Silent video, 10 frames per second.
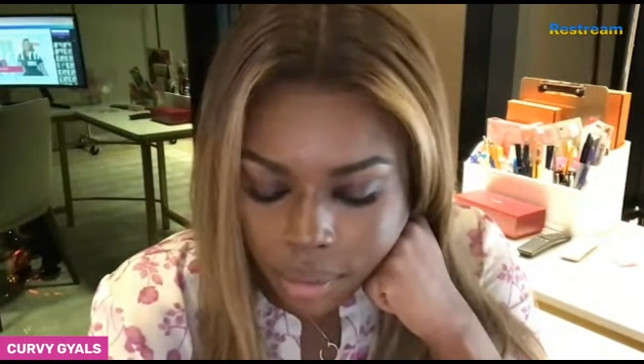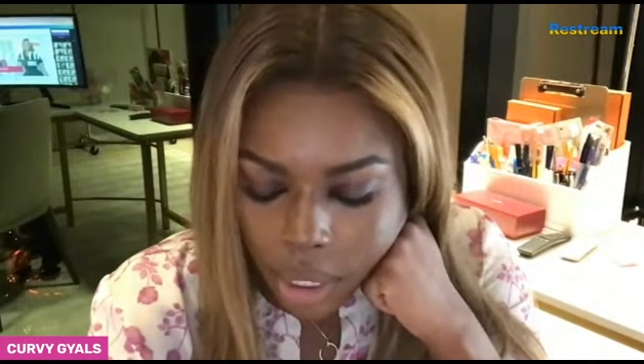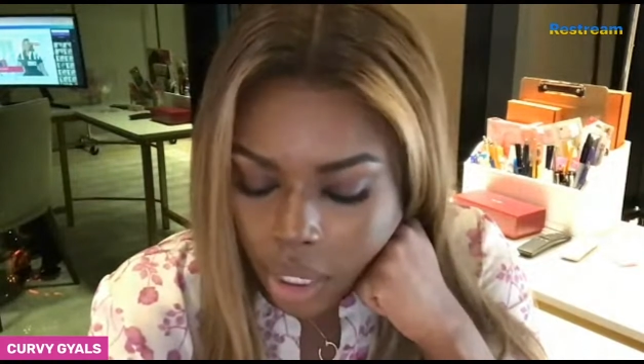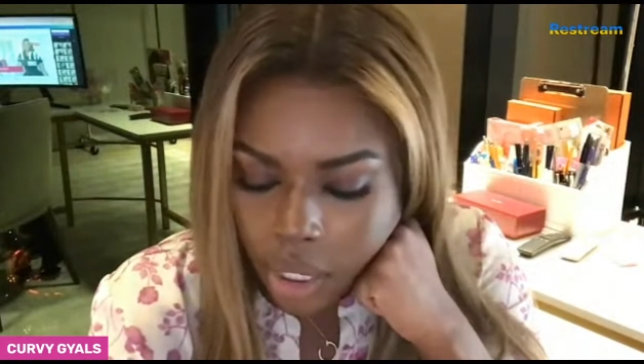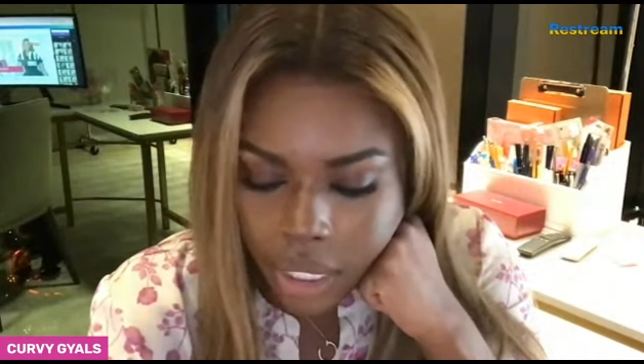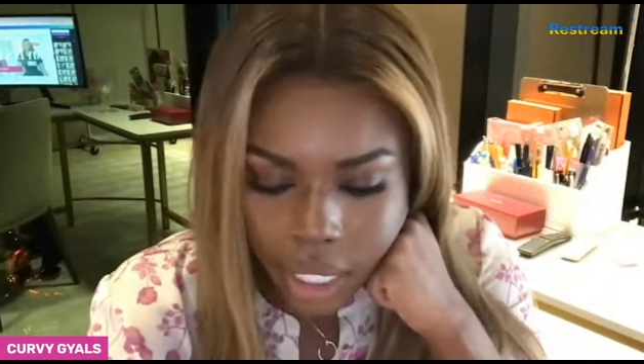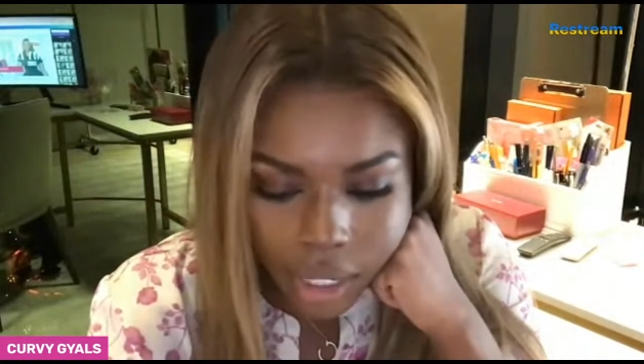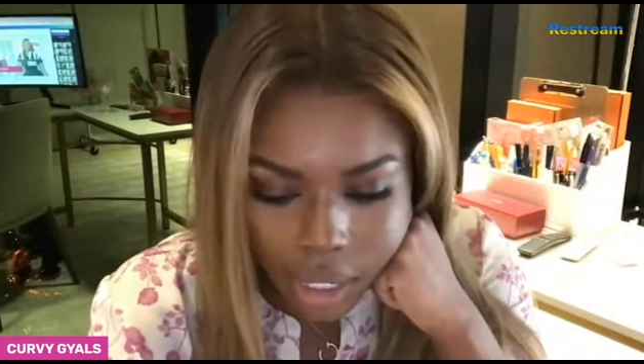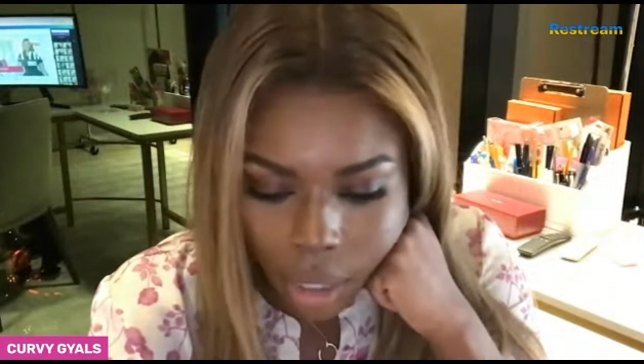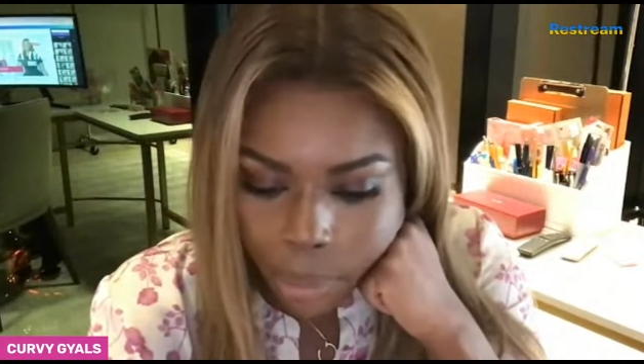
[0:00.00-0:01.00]
The little
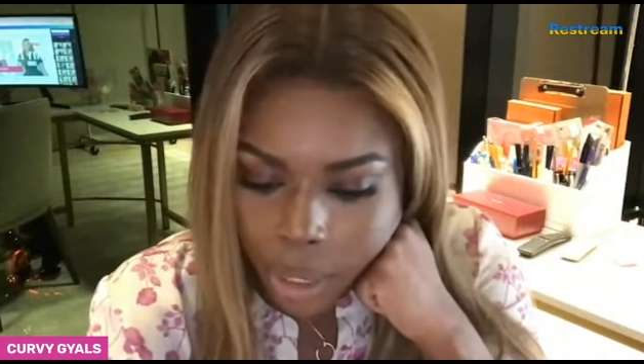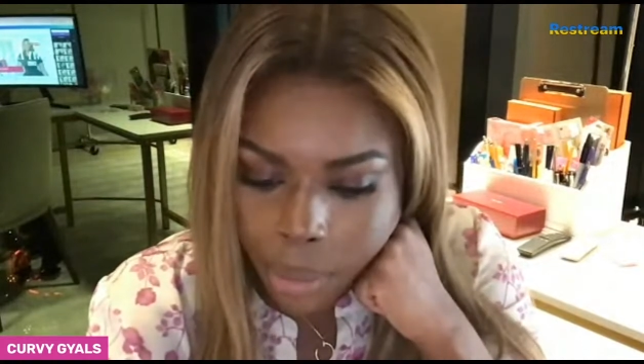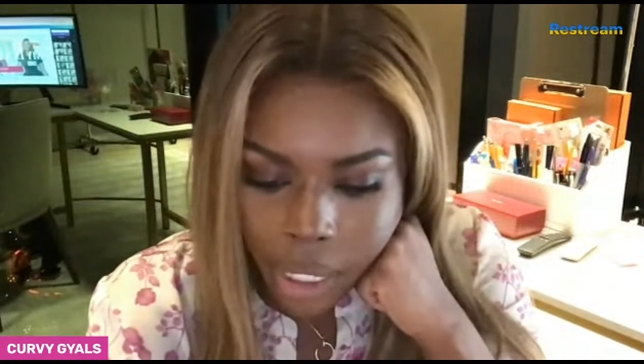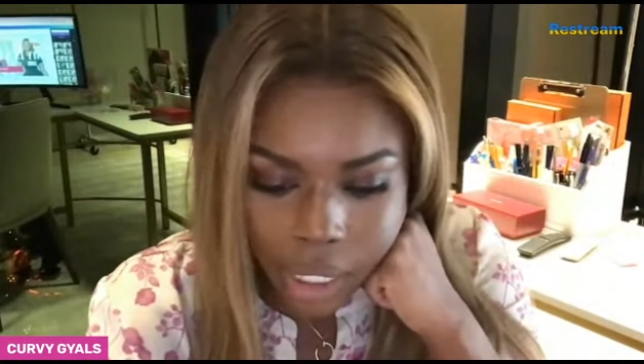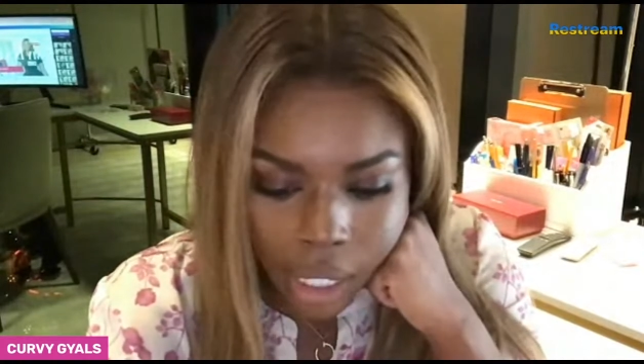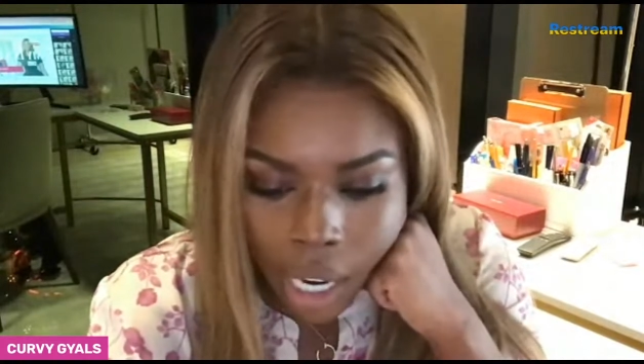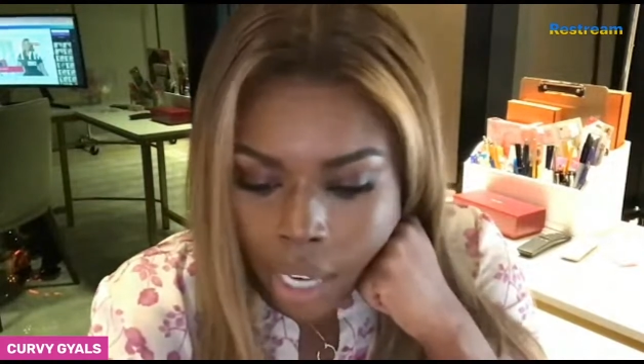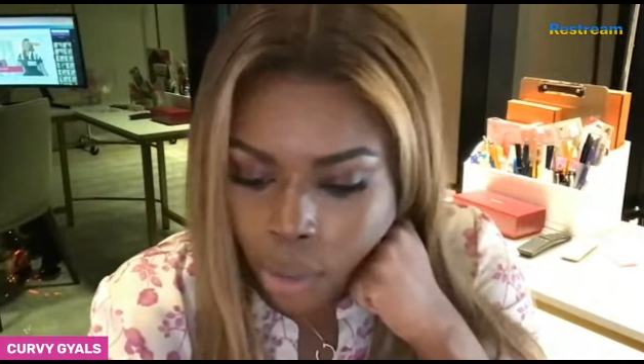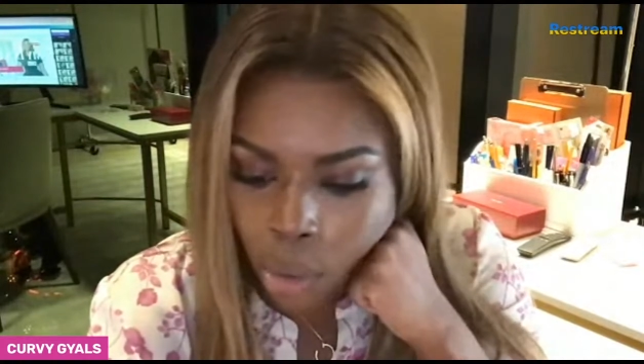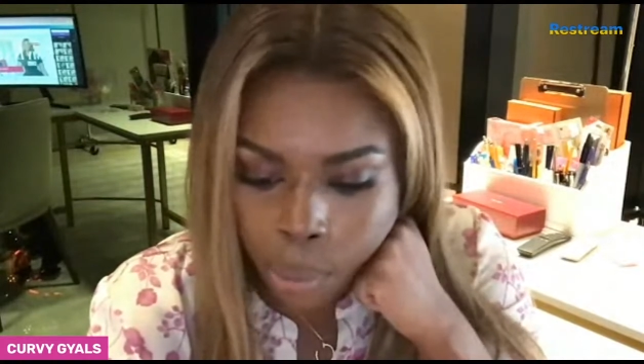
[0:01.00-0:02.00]
yellow tag on the back of your
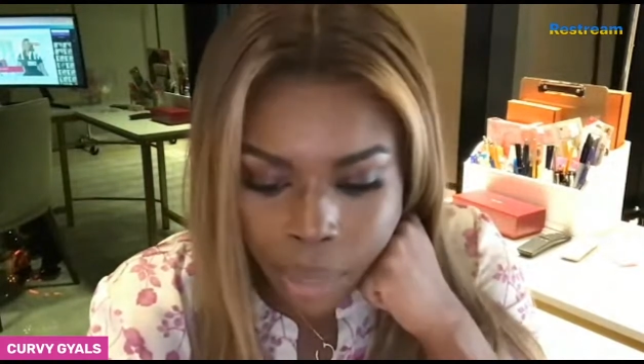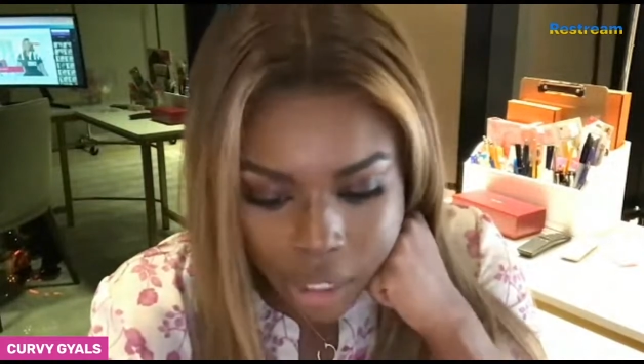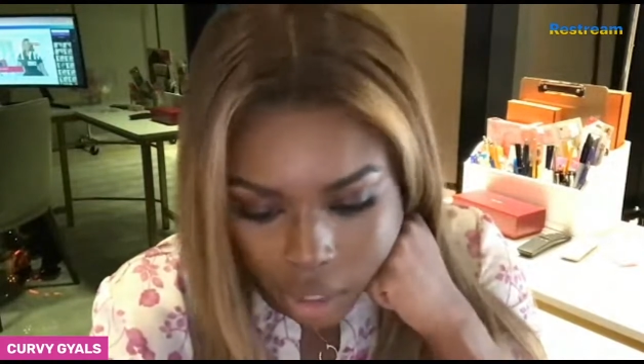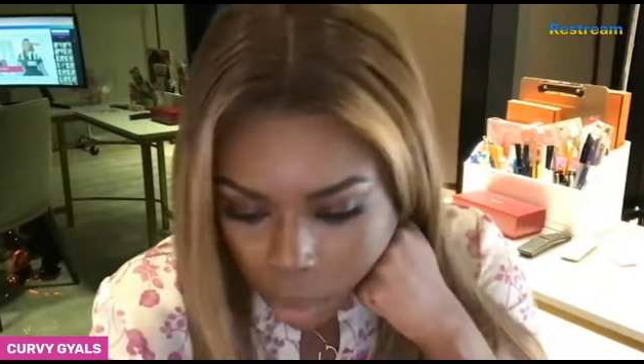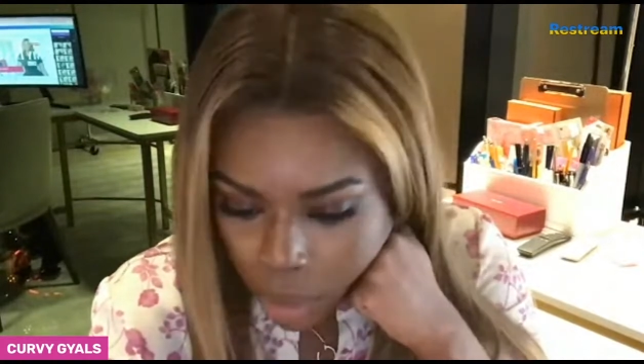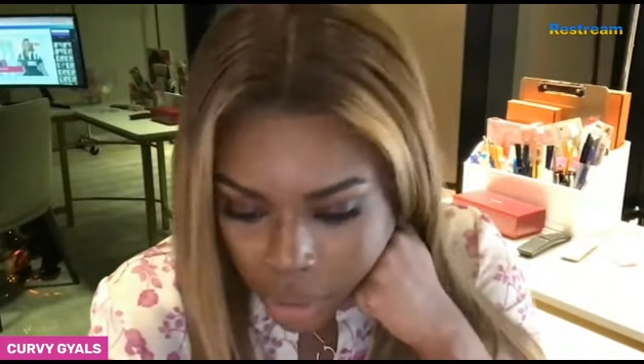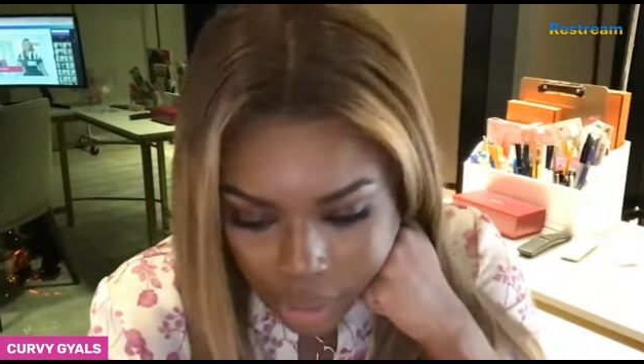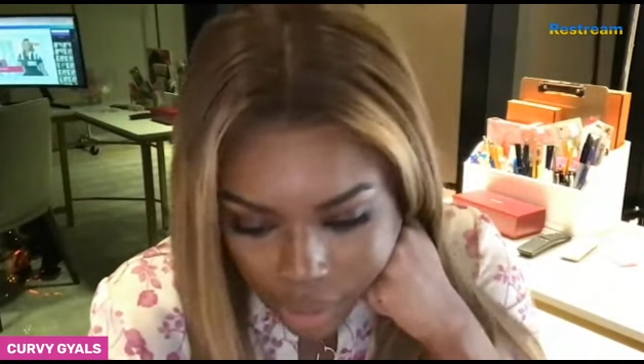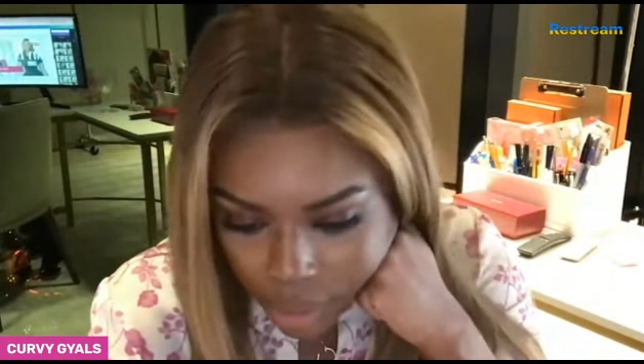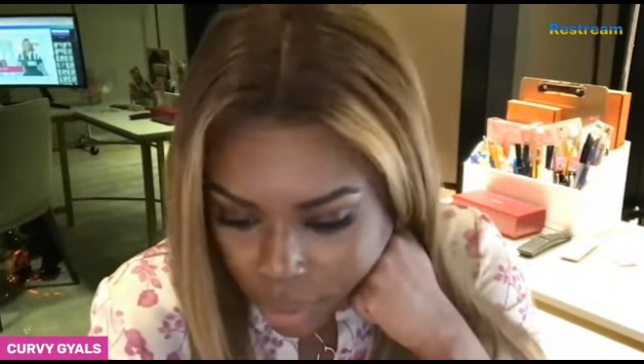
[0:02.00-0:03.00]
car don't match your birth
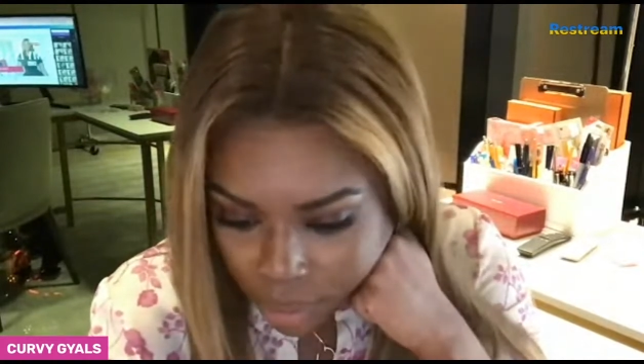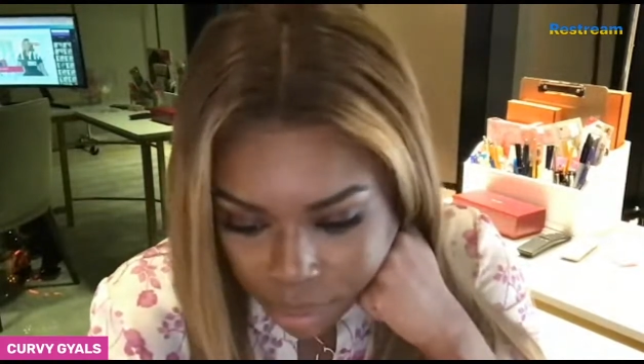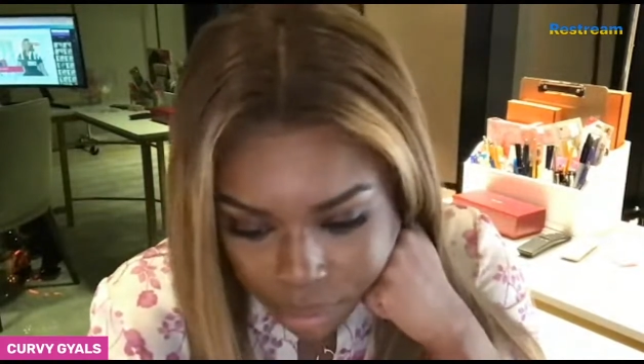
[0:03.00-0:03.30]
date.